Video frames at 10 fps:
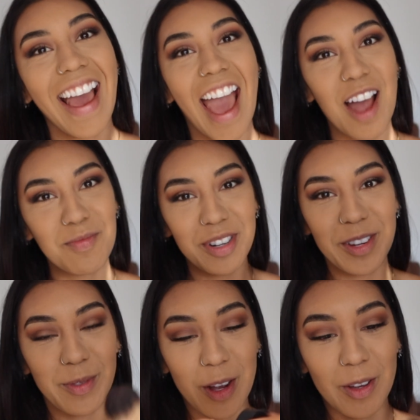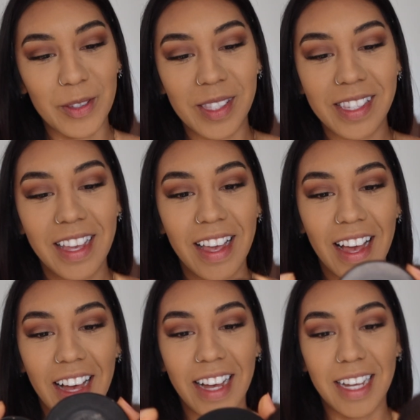Ambering Rose
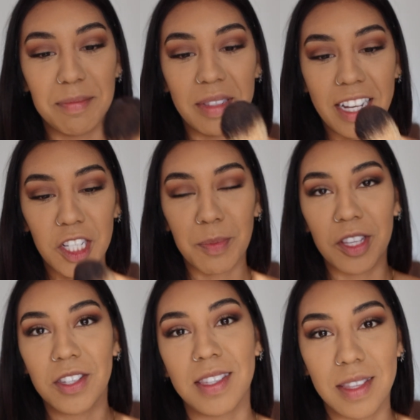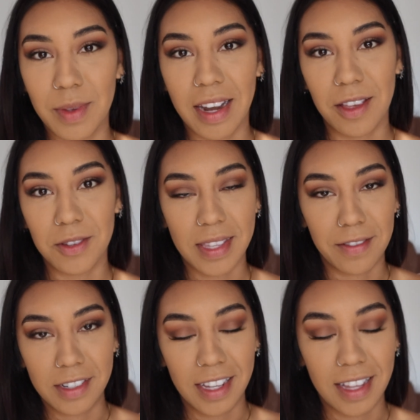blush. Peaches is the one that I use
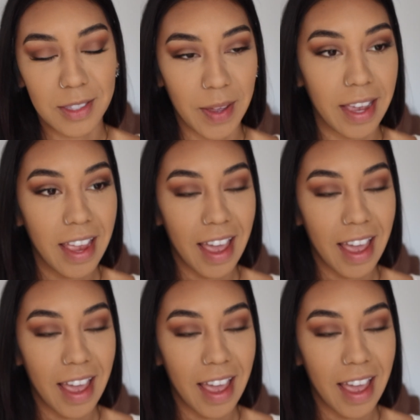every day, that's why.